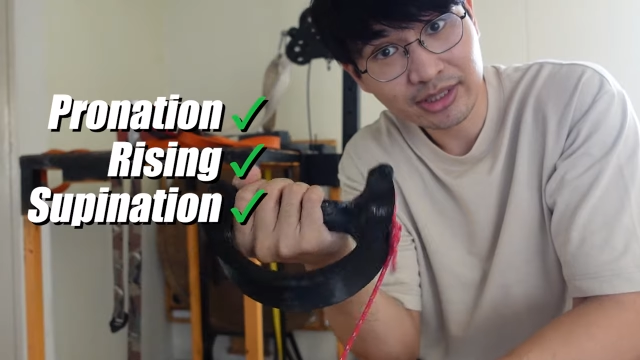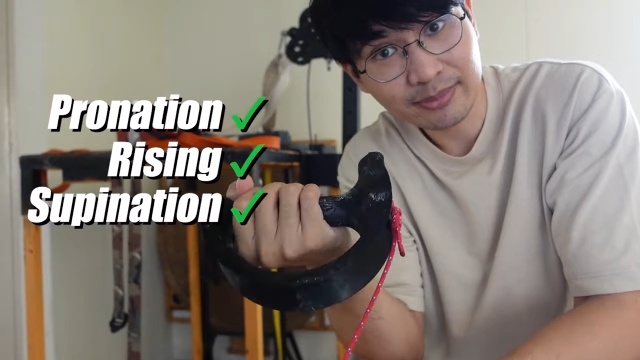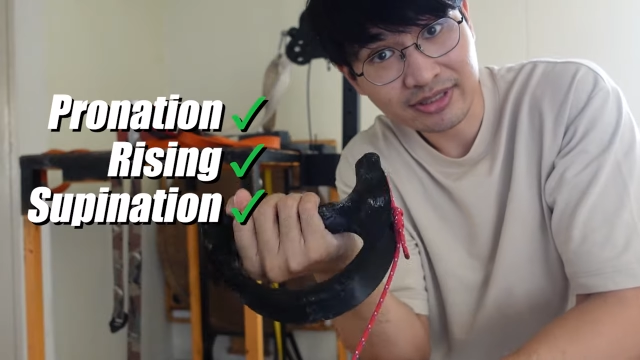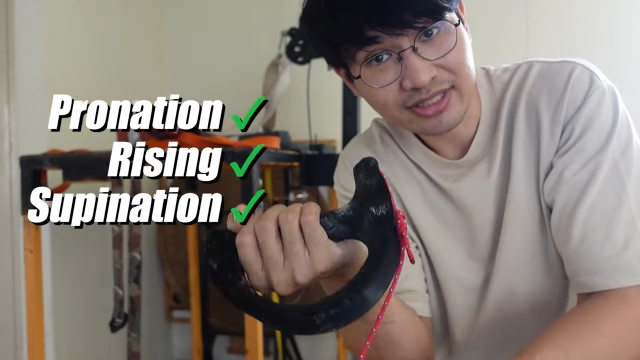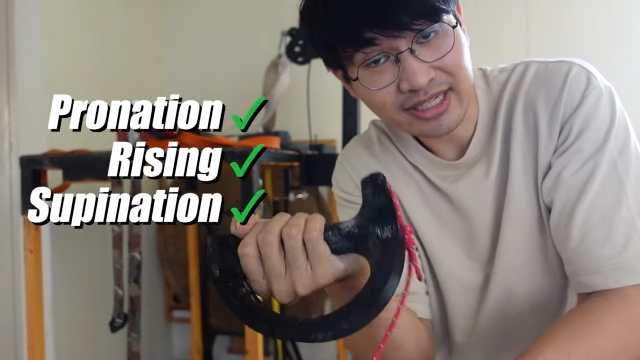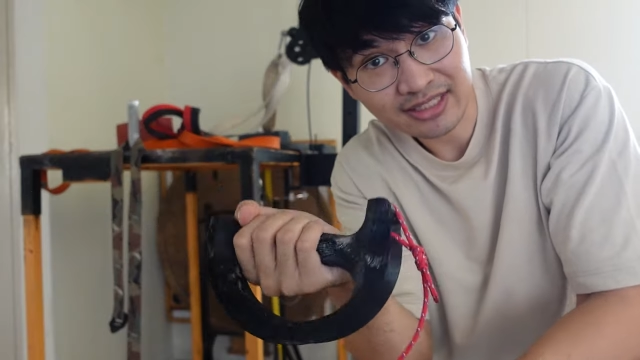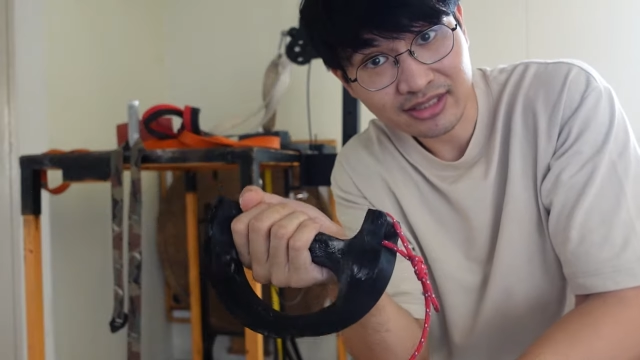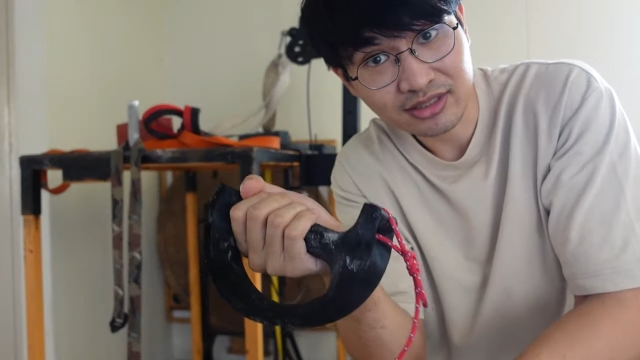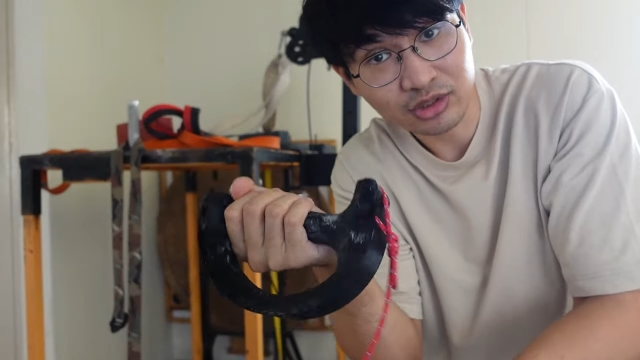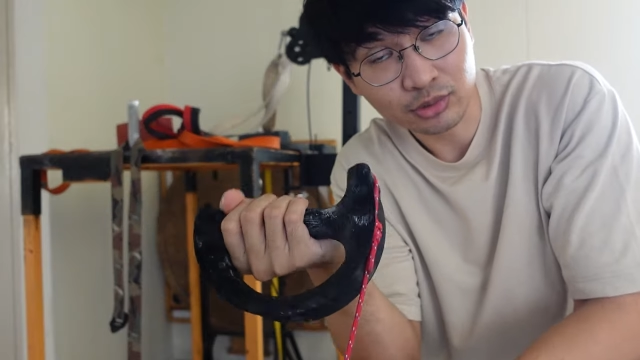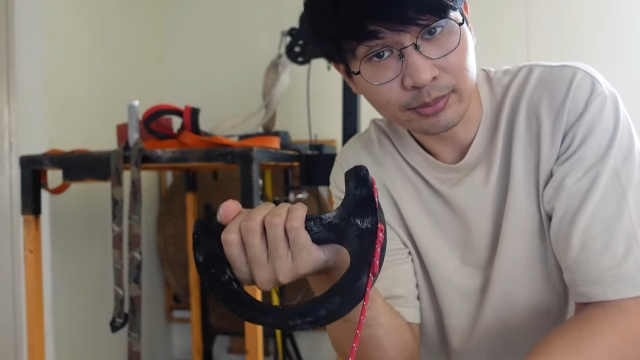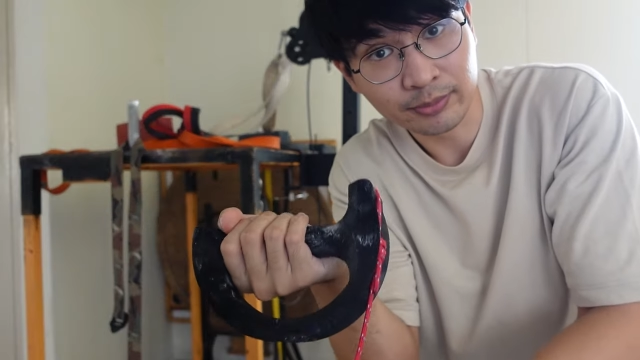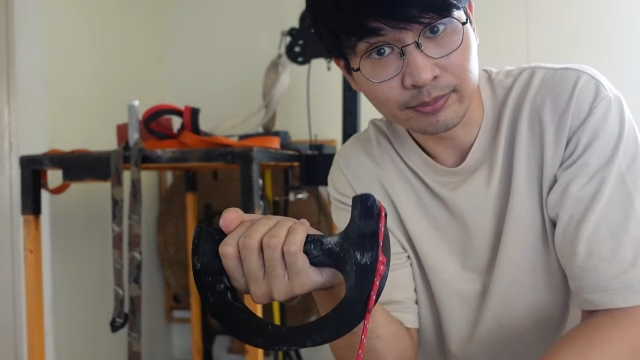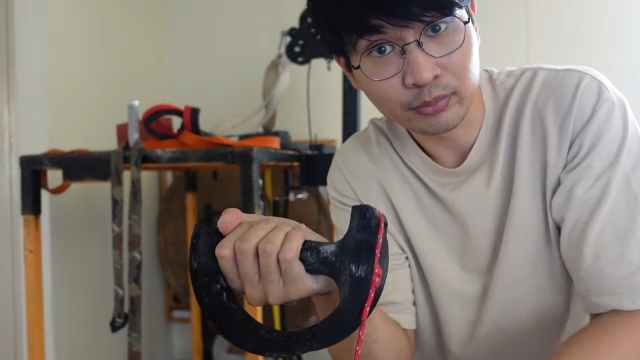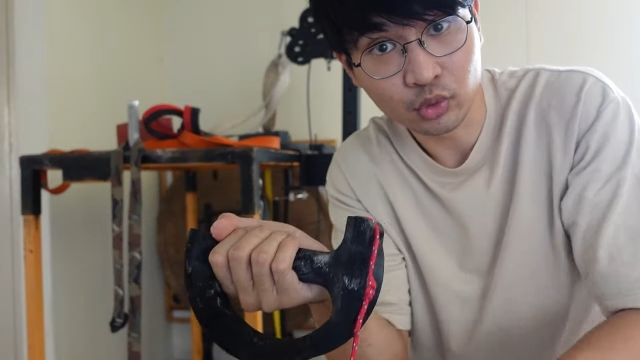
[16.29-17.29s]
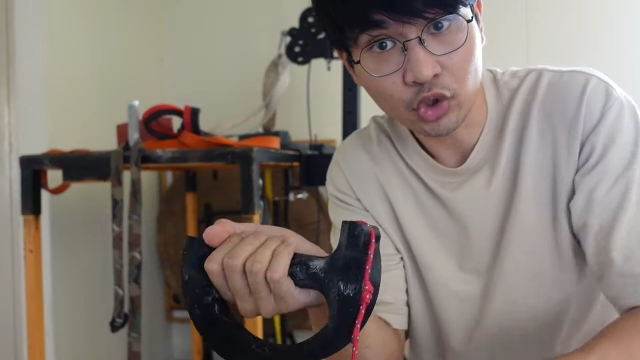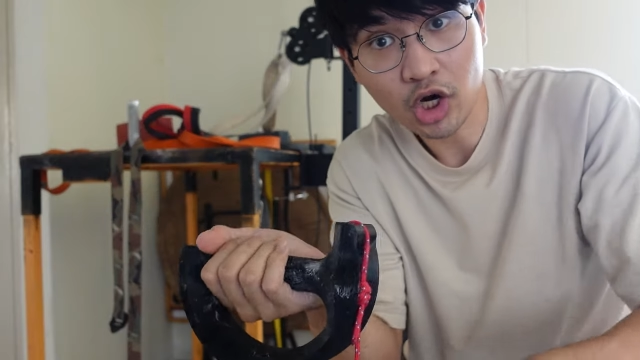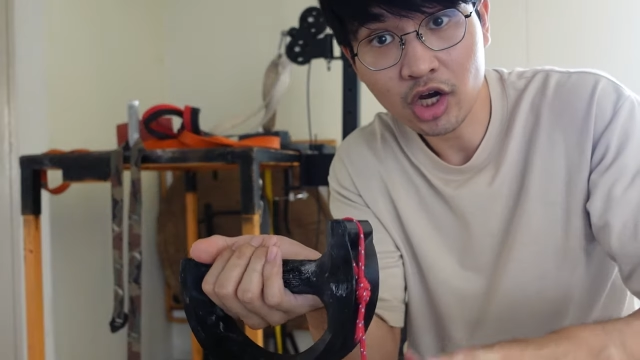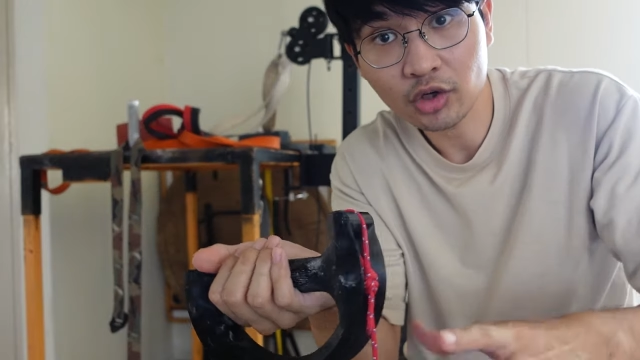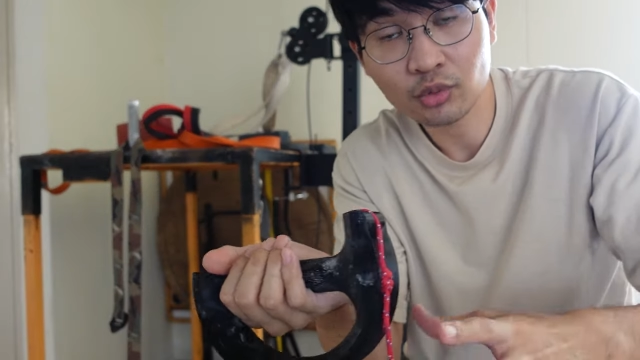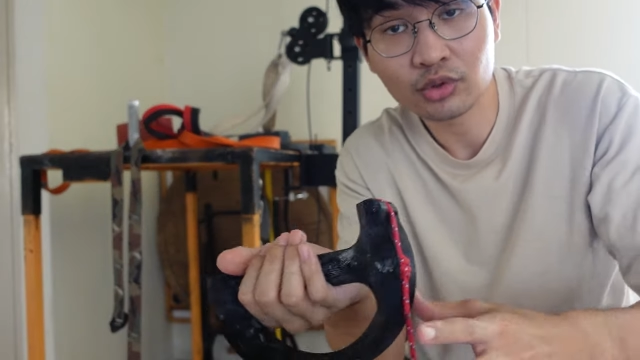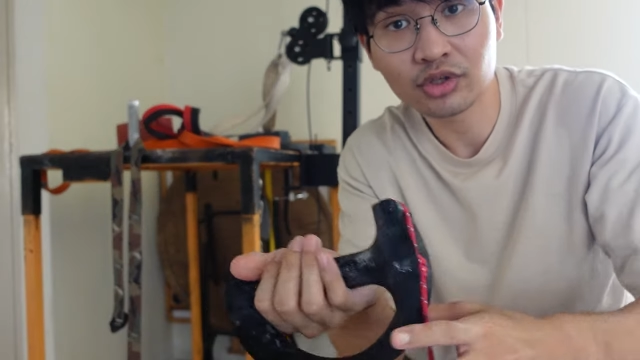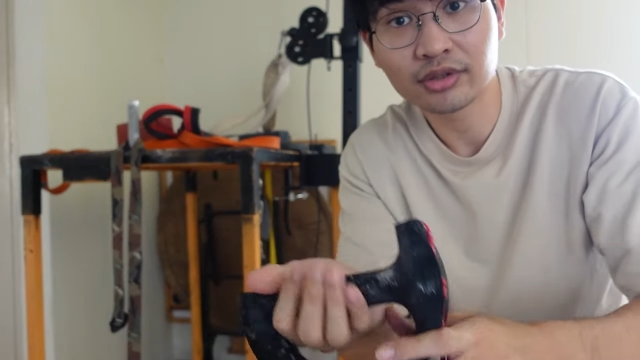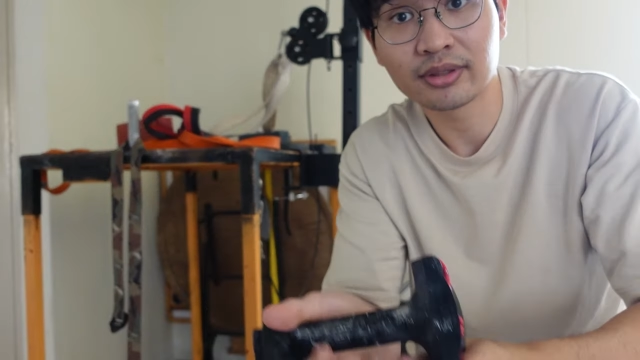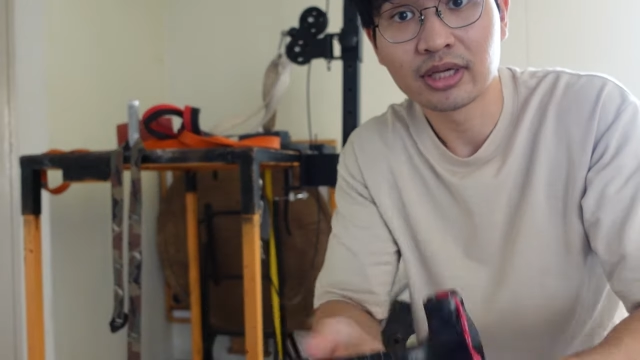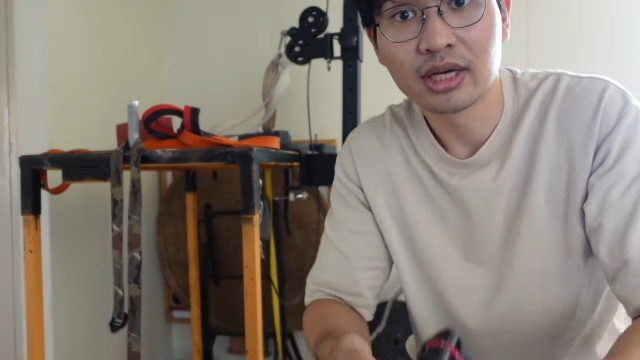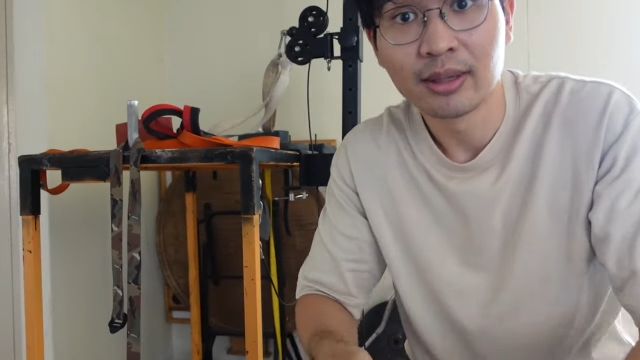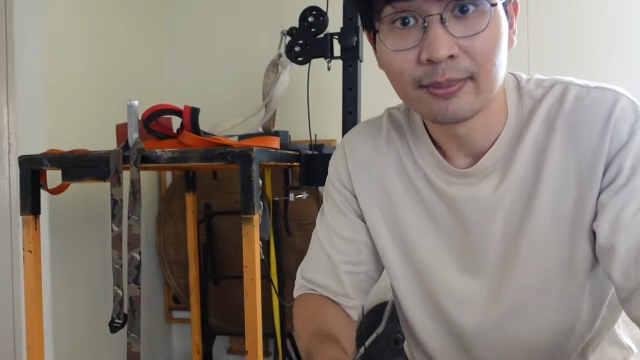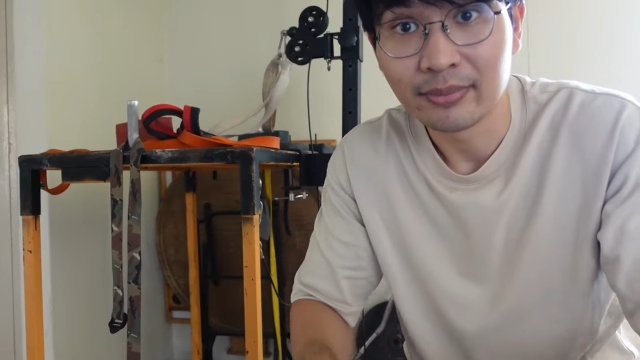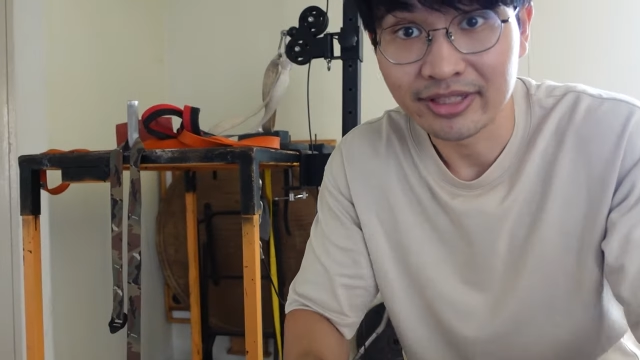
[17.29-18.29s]
but that's a little bit more awkward.
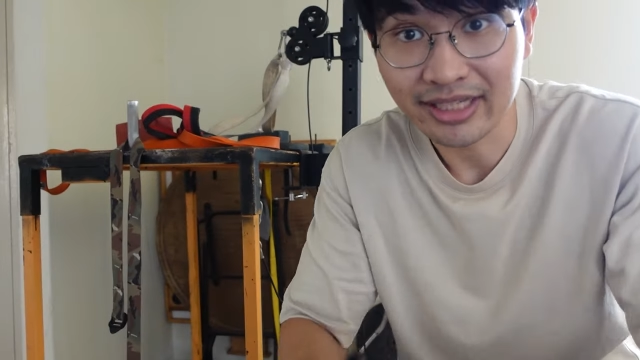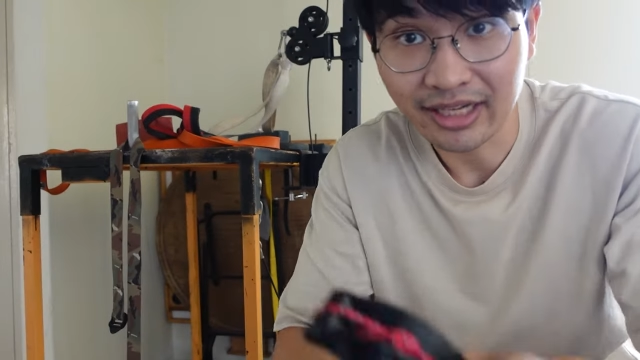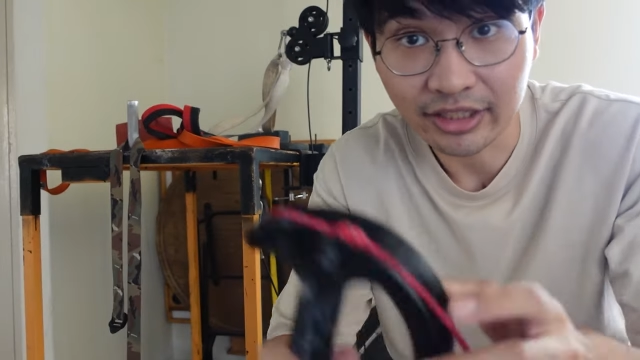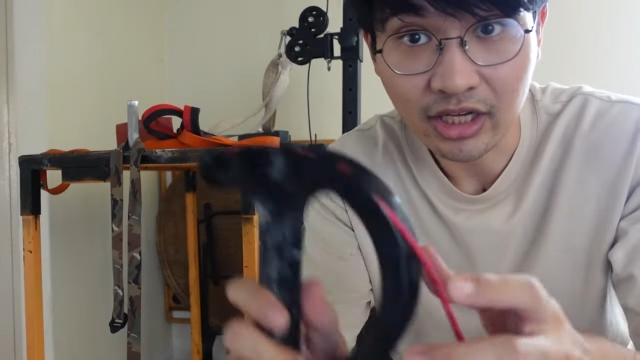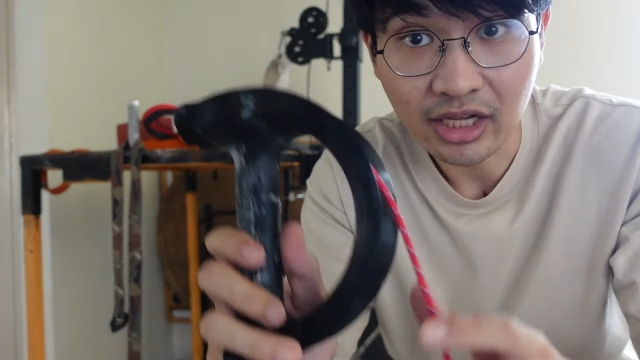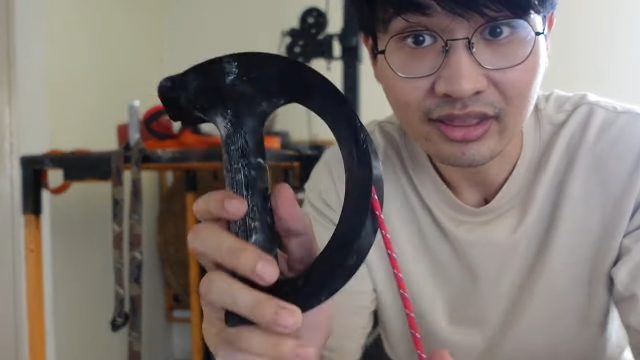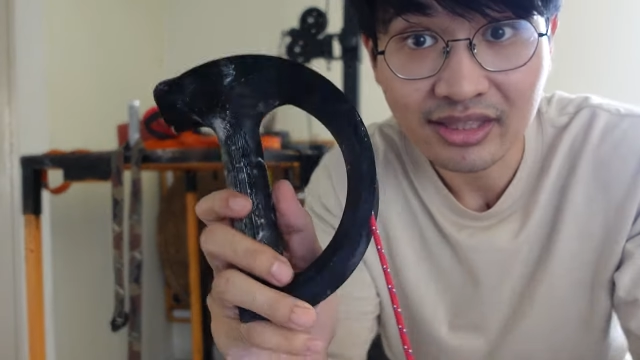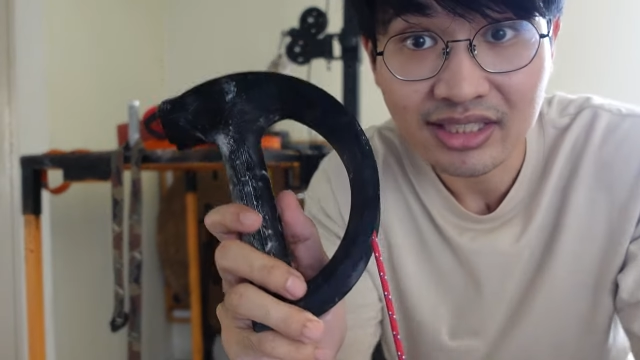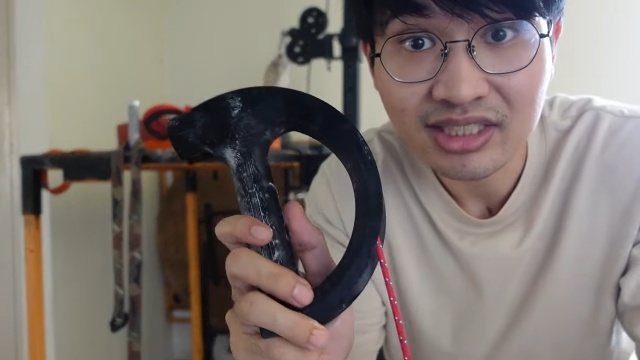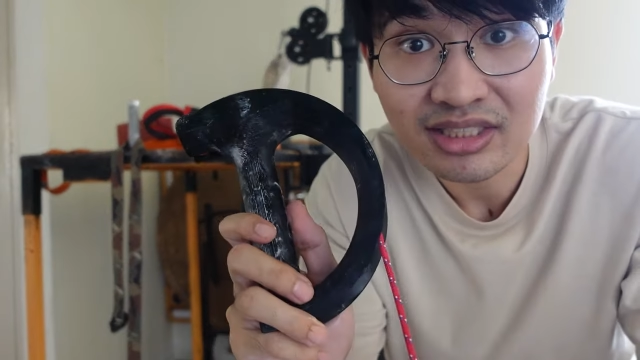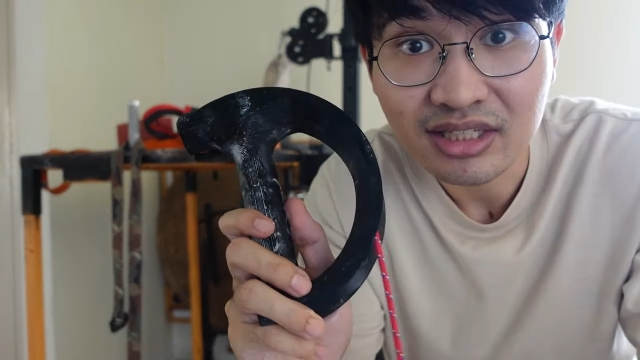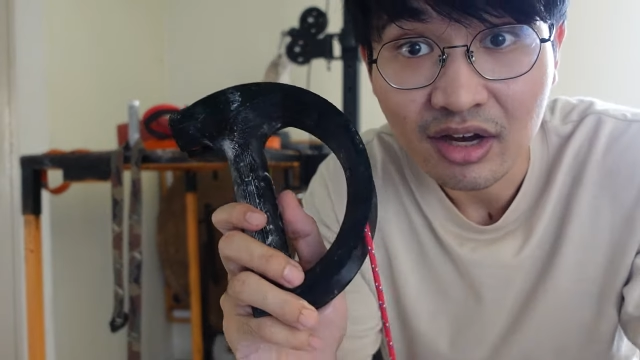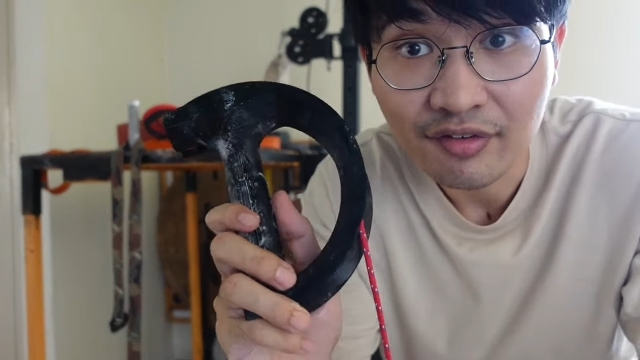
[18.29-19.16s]
But yeah, I got this